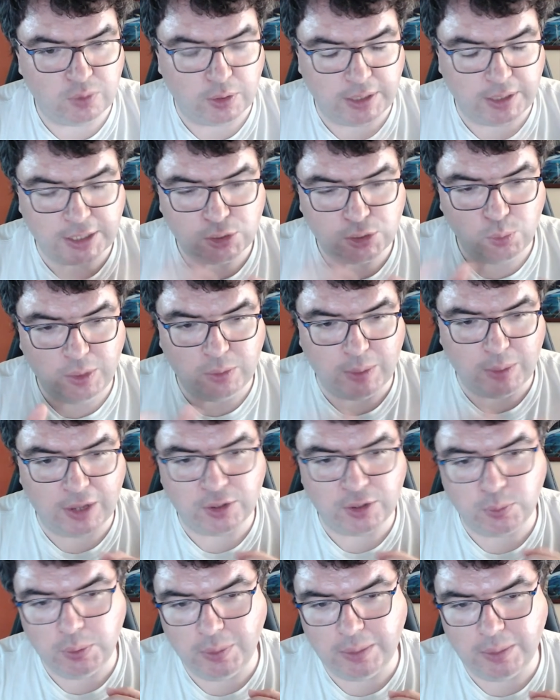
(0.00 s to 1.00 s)
or next week
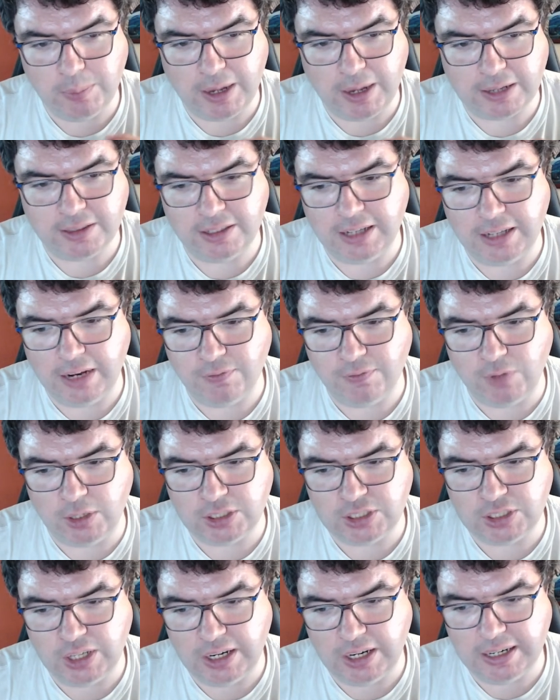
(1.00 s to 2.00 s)
rather, we'll get back to the Nightfall
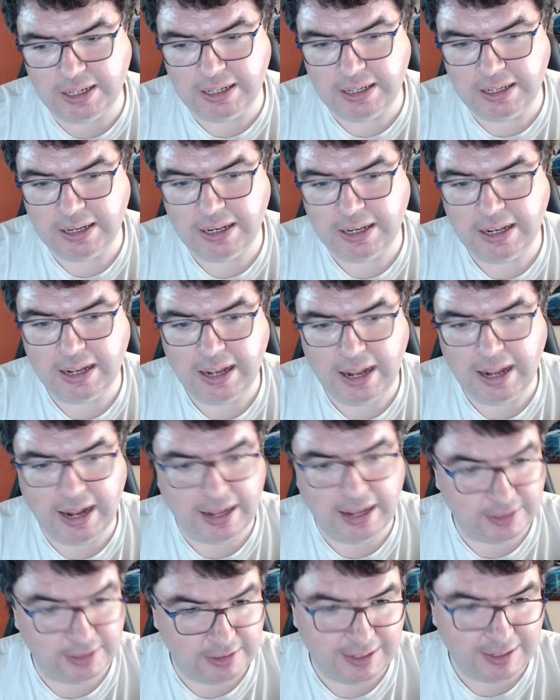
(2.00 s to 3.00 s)
Saga
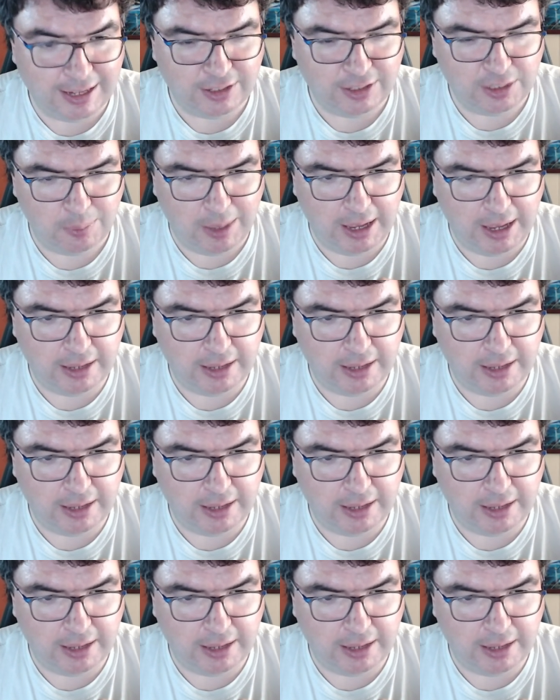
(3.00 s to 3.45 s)
and the Tallyman.